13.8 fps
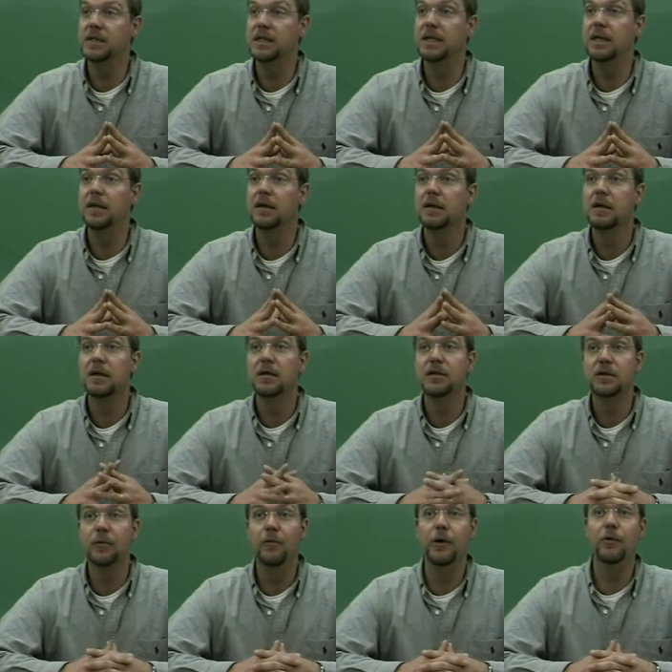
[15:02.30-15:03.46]
was it.
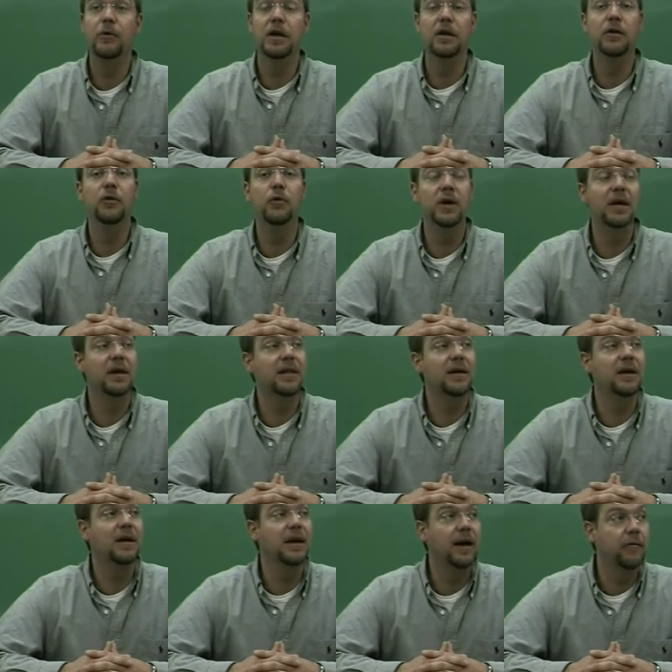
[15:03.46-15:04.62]
So we were going to do
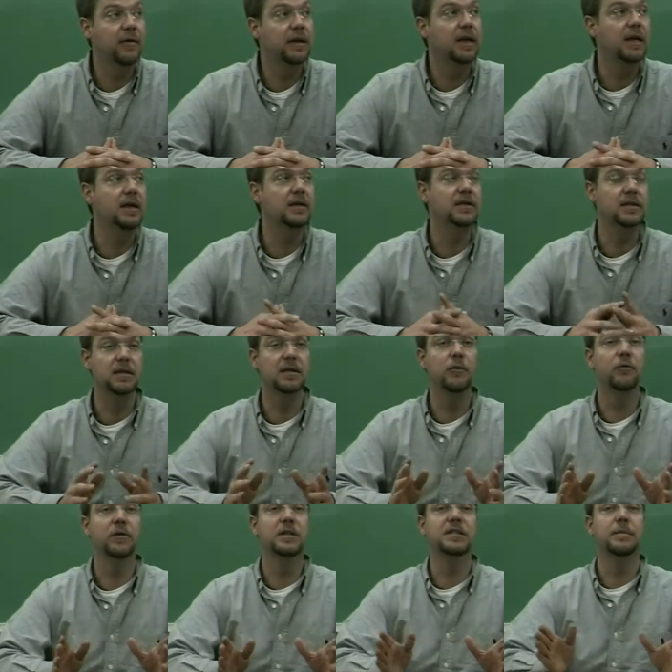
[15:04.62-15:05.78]
anything and everything to
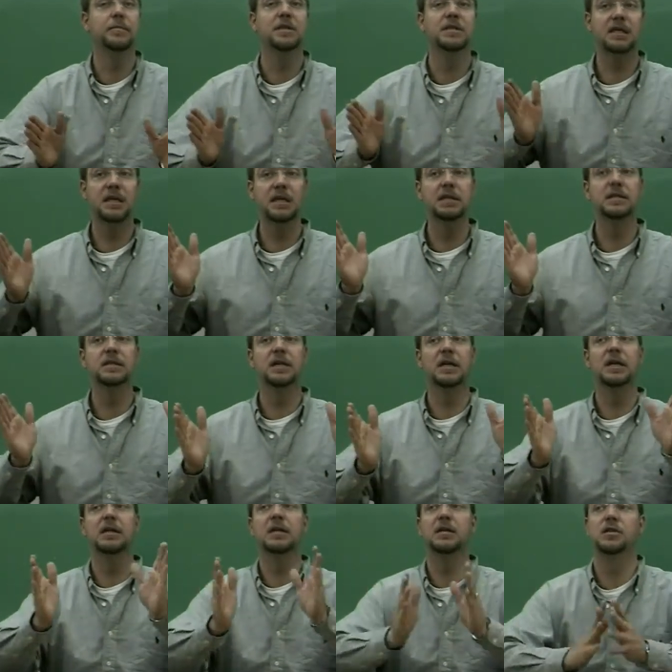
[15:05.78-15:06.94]
grease up the skids to
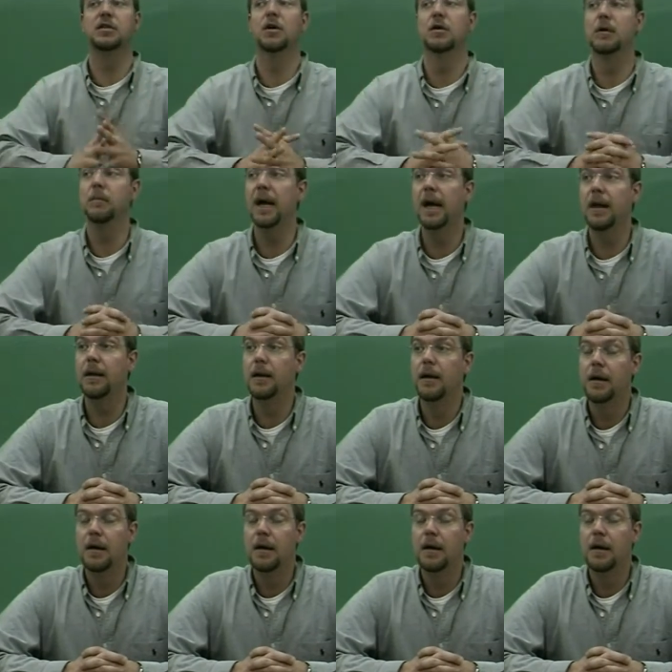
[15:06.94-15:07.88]
get this young man